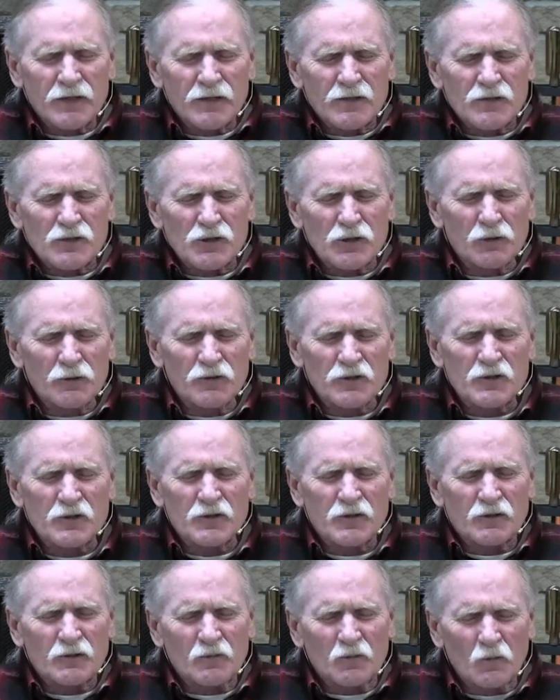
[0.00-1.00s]
Show
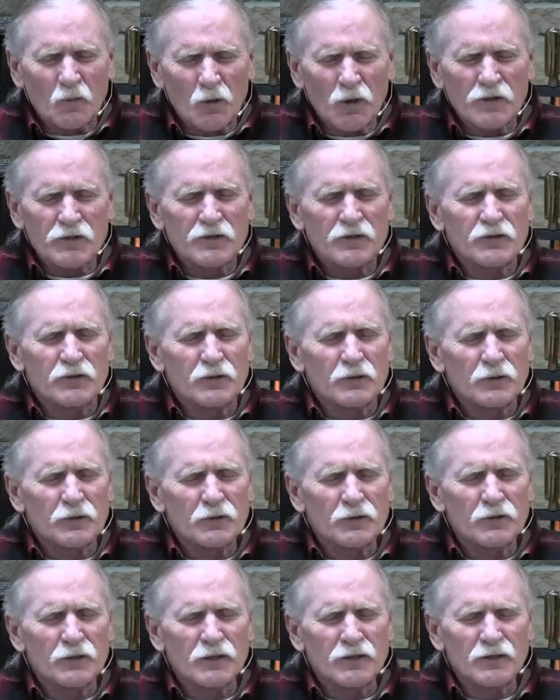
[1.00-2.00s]
us what to
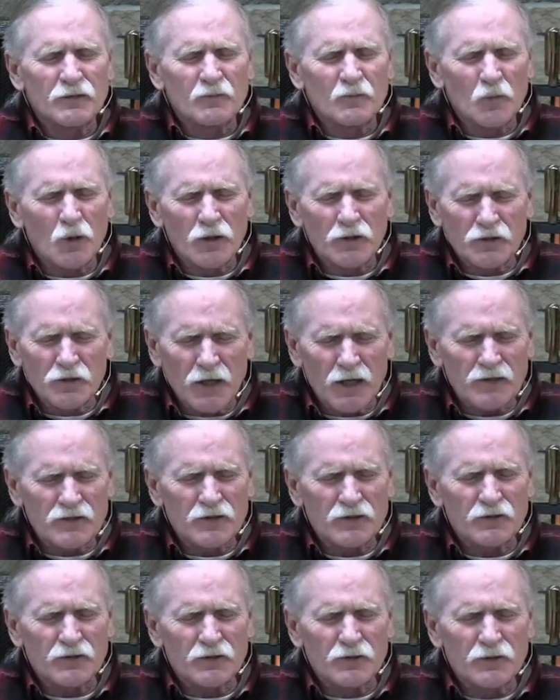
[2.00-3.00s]
do and what not
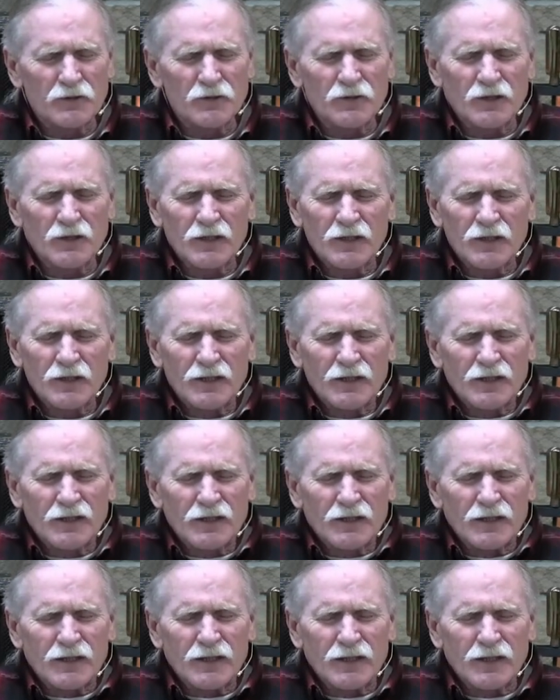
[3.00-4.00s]
to do,
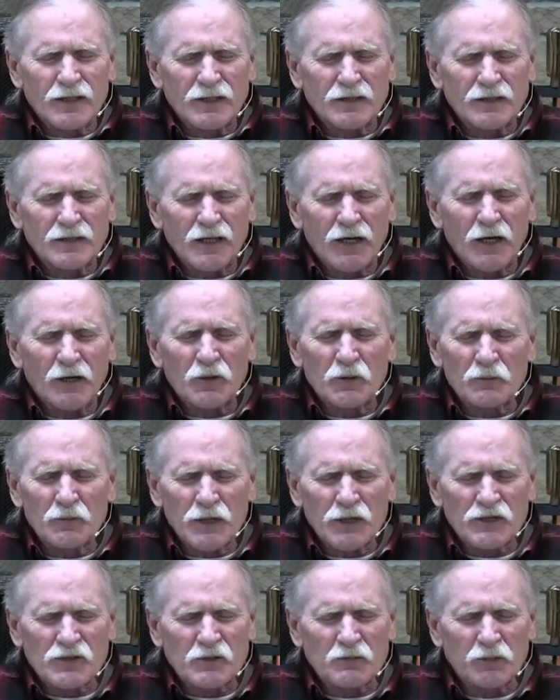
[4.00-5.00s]
and how to
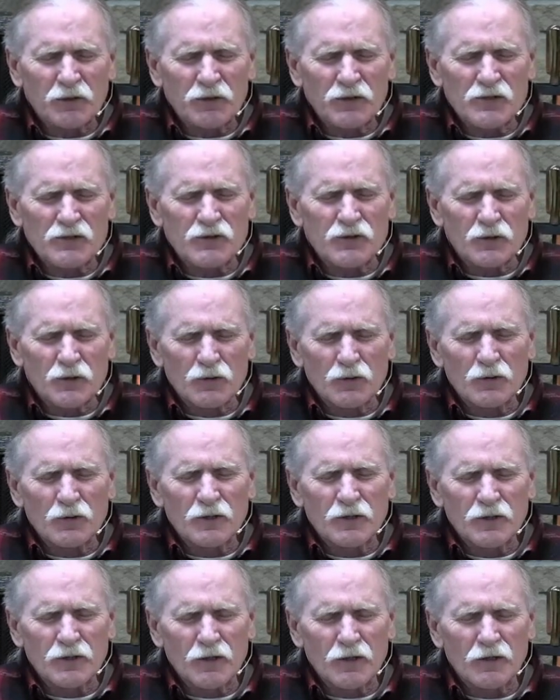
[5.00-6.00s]
best please you
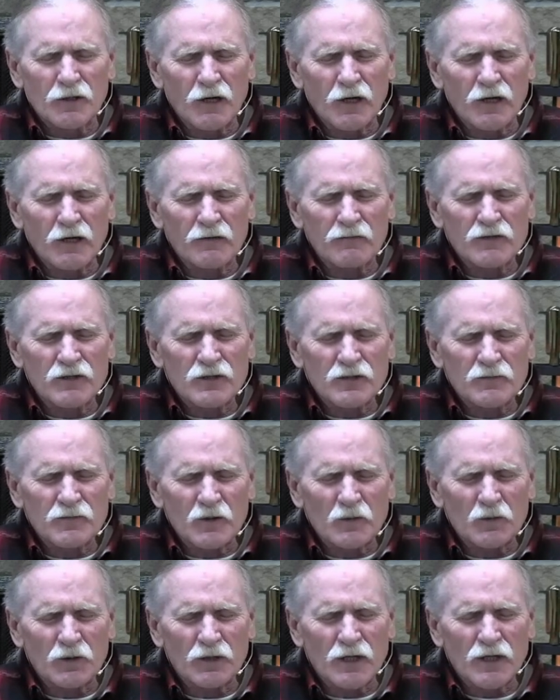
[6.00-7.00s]
in our lives.
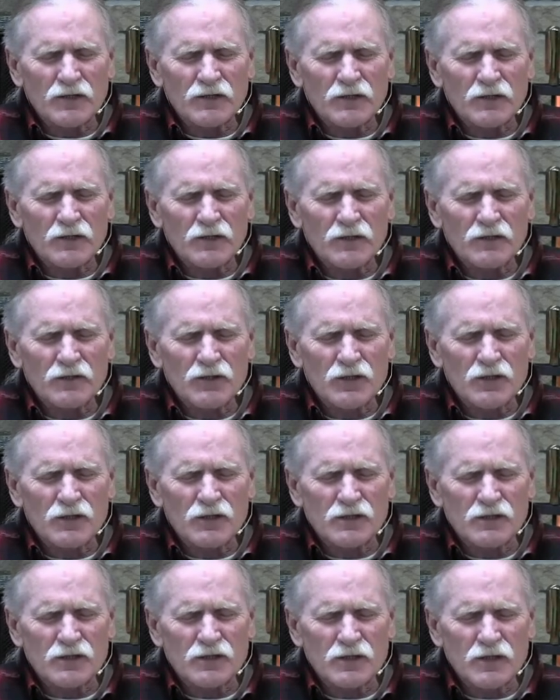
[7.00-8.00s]
We ask it in
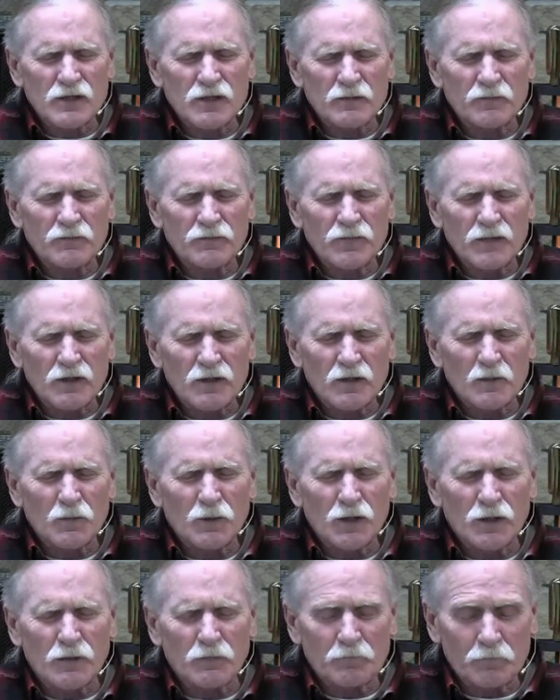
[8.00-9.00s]
Jesus' name.
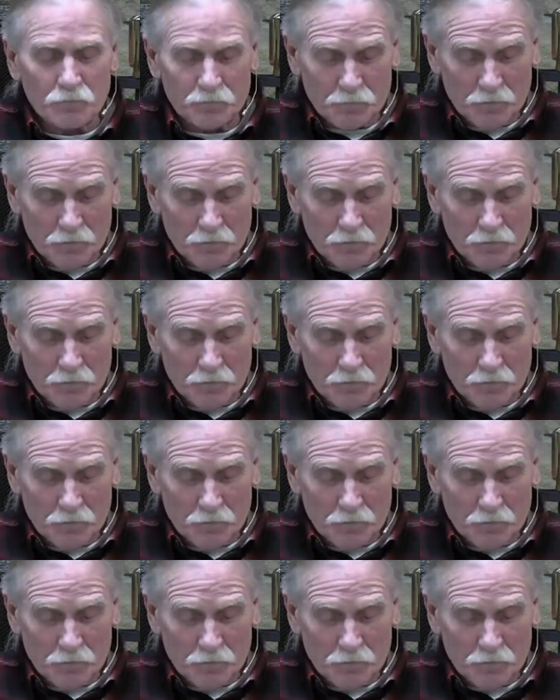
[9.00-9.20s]
Amen.